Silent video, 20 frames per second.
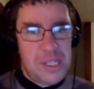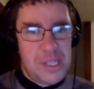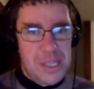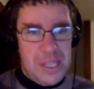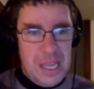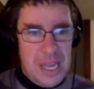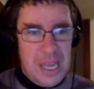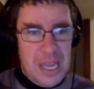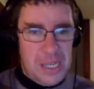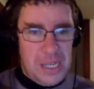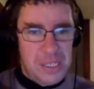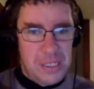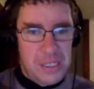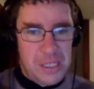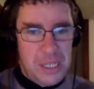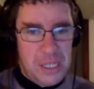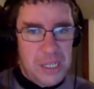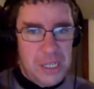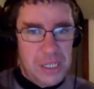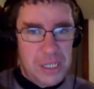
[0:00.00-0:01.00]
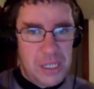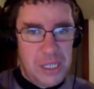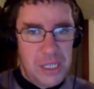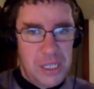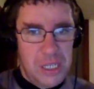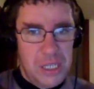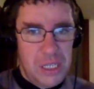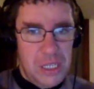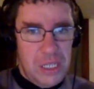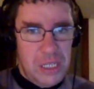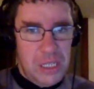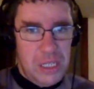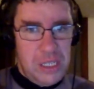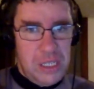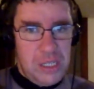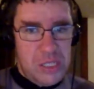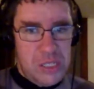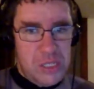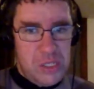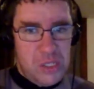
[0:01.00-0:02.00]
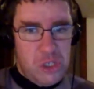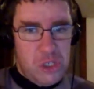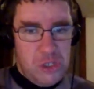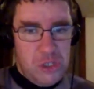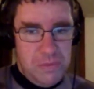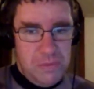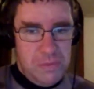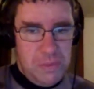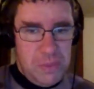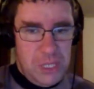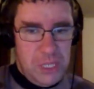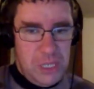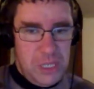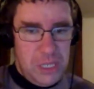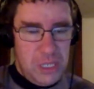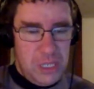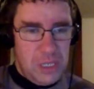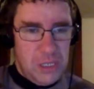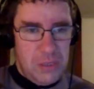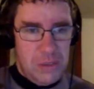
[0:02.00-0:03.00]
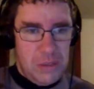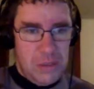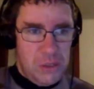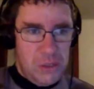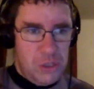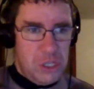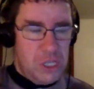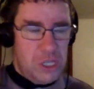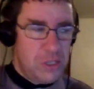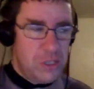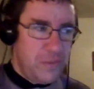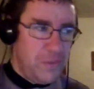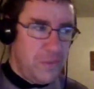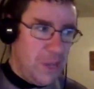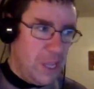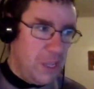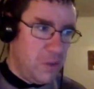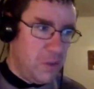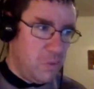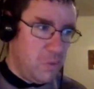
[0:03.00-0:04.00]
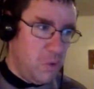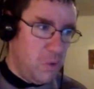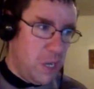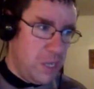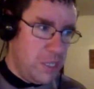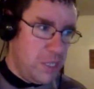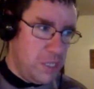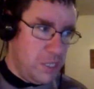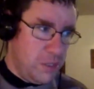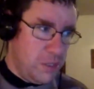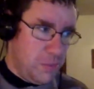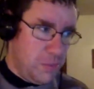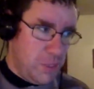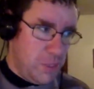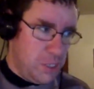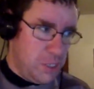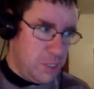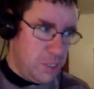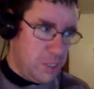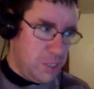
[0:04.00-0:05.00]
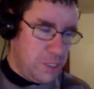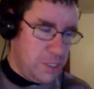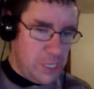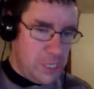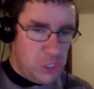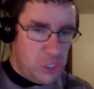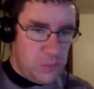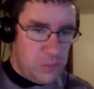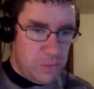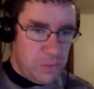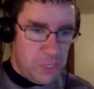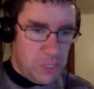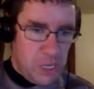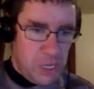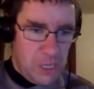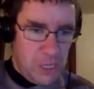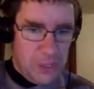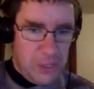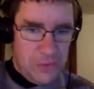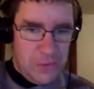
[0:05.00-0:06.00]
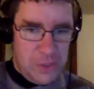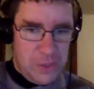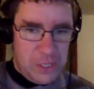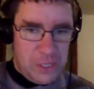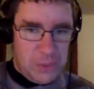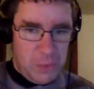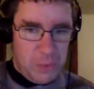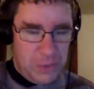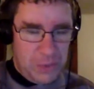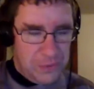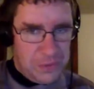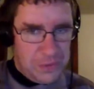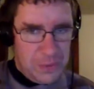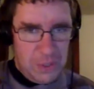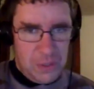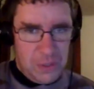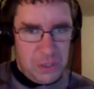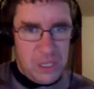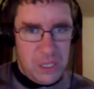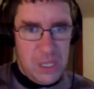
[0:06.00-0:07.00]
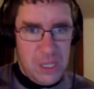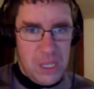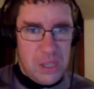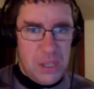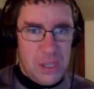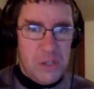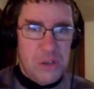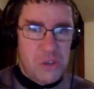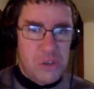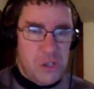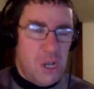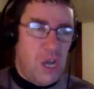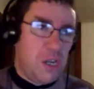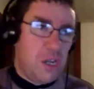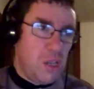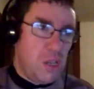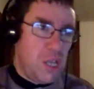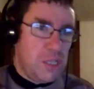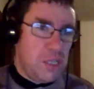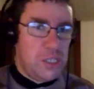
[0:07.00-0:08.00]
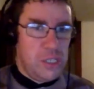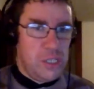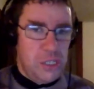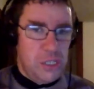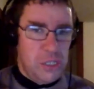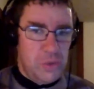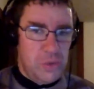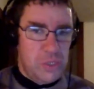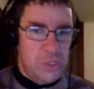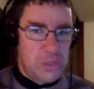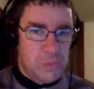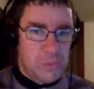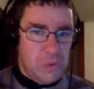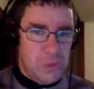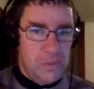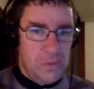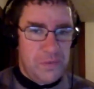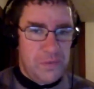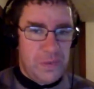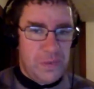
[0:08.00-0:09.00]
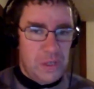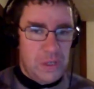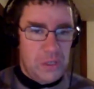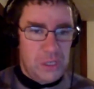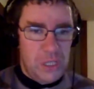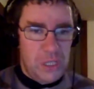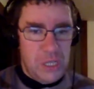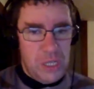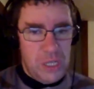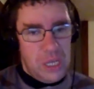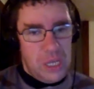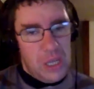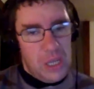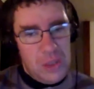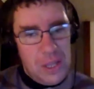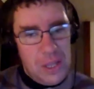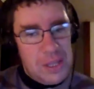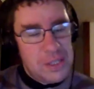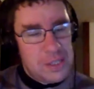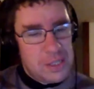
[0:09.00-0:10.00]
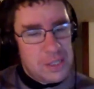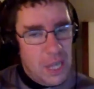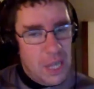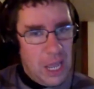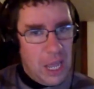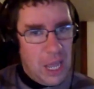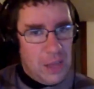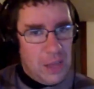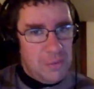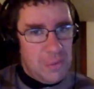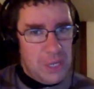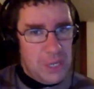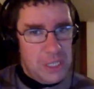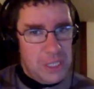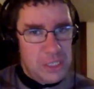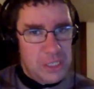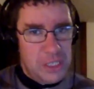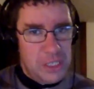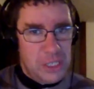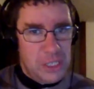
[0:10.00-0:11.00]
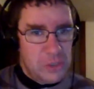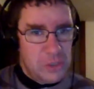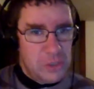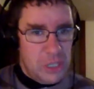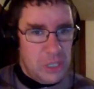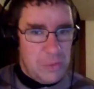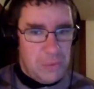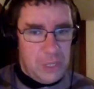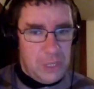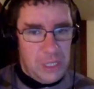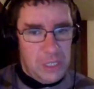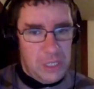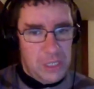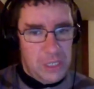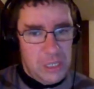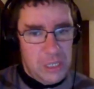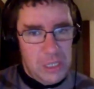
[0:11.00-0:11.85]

that, like, this is me justifying why I need the monetization, but I live in Springfield. There's not a lot to do in Springfield unless I have money to do something.